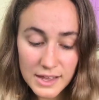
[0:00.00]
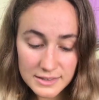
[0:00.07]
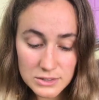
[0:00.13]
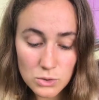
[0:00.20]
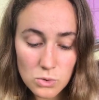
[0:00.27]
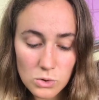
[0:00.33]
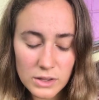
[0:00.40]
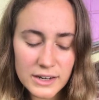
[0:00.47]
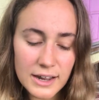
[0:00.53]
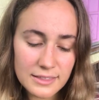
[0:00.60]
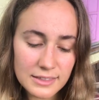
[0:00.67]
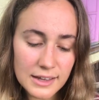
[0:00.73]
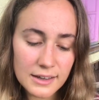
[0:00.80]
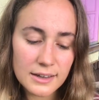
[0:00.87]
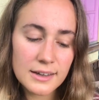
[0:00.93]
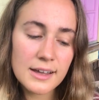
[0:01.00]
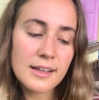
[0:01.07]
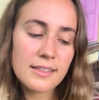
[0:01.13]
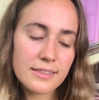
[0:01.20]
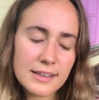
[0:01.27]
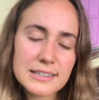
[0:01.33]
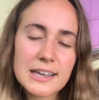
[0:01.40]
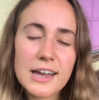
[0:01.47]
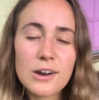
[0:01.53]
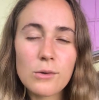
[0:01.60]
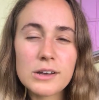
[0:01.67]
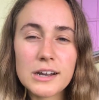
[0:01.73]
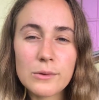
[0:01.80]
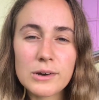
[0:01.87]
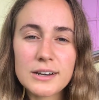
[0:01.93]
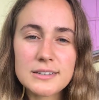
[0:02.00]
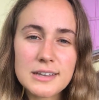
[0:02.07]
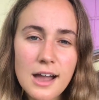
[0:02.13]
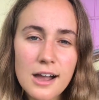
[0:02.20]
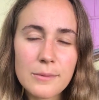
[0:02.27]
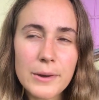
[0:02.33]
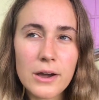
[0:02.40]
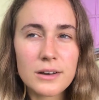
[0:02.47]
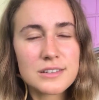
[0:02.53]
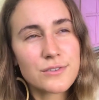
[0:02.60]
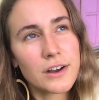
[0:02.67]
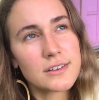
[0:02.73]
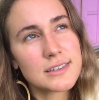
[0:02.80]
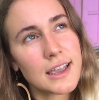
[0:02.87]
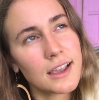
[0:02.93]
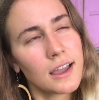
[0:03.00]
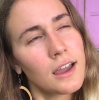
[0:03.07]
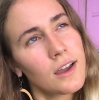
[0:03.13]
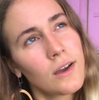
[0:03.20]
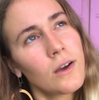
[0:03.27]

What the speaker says: That's cool, and I think that's kind of what I want to talk about as far as like